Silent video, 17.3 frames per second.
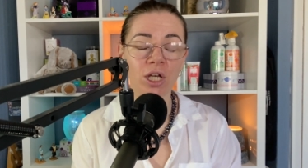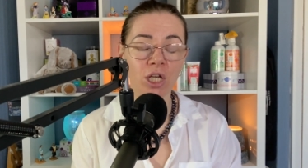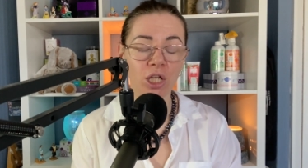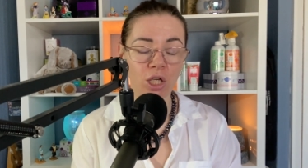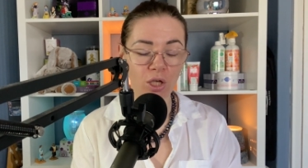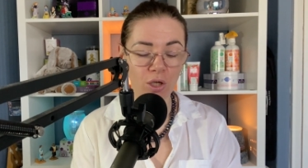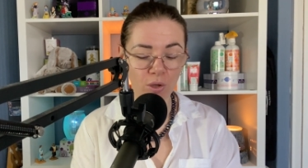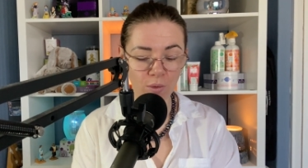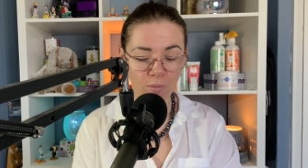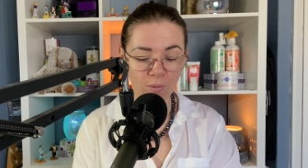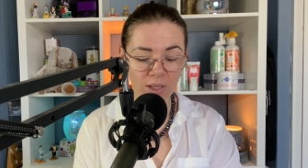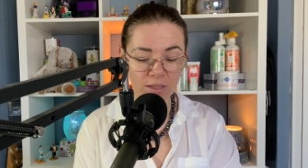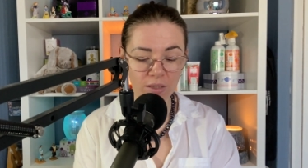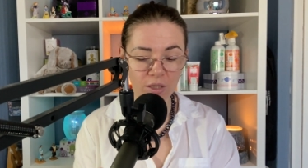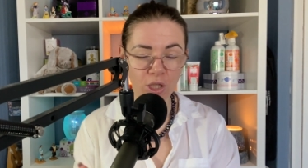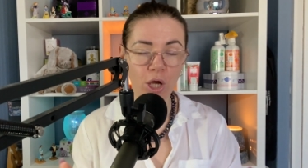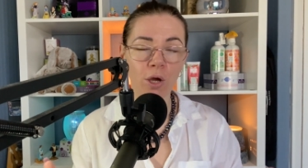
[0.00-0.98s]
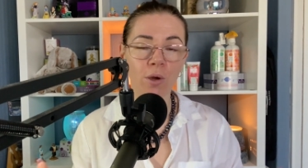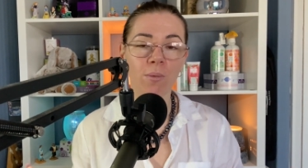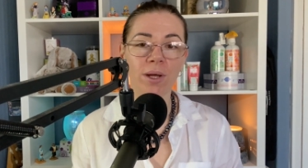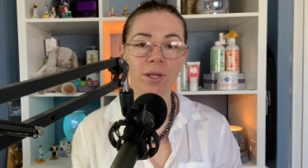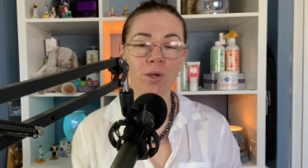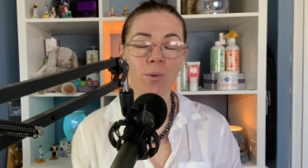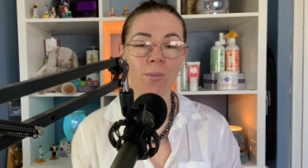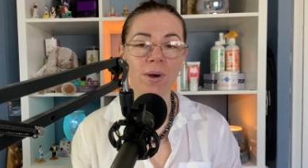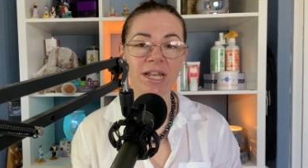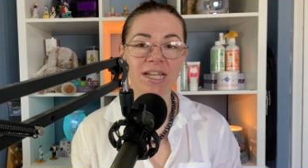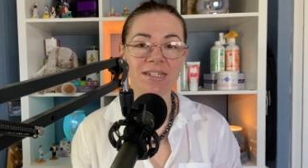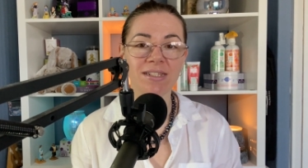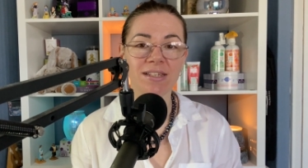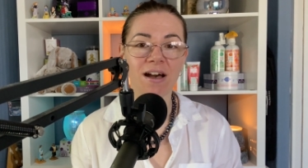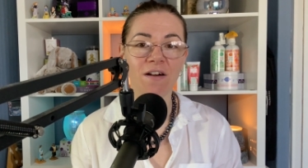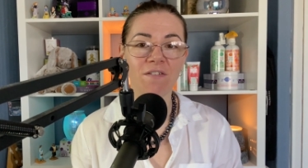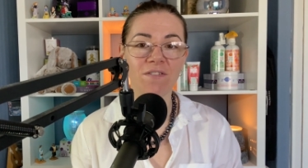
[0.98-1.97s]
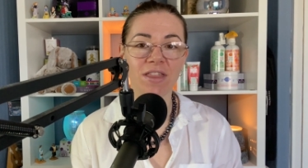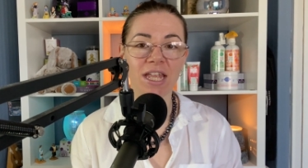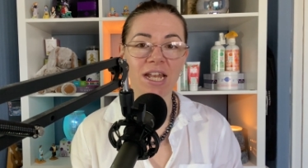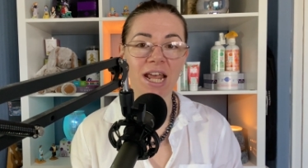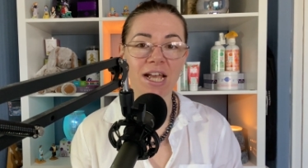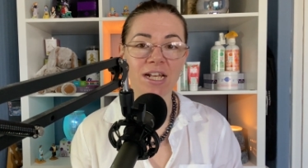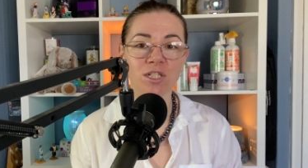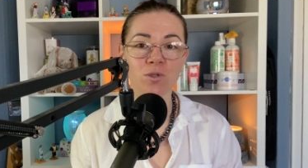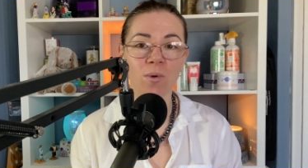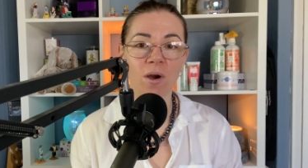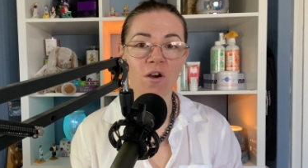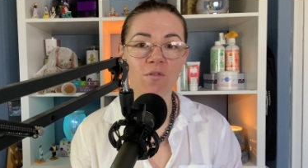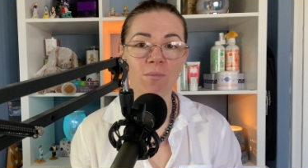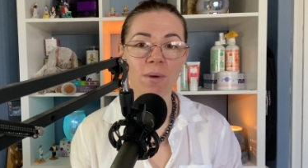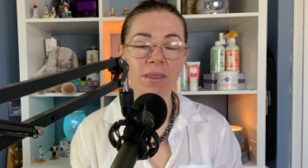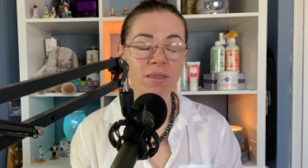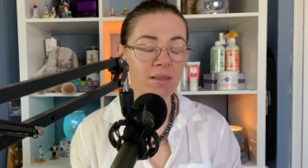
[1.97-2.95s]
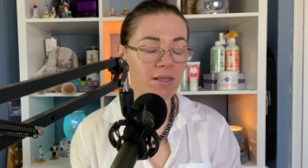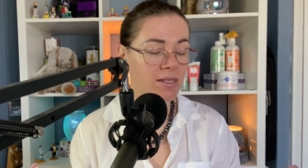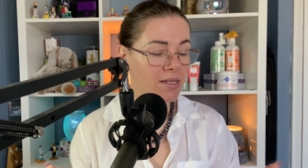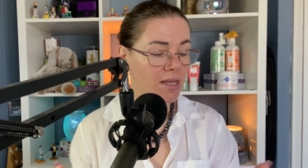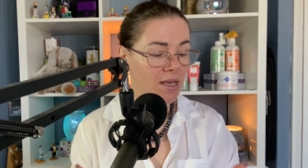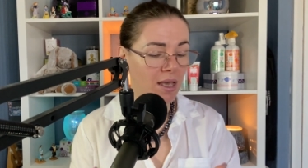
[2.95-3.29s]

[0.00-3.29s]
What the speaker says: You will know when your weddings are for the next 12 months.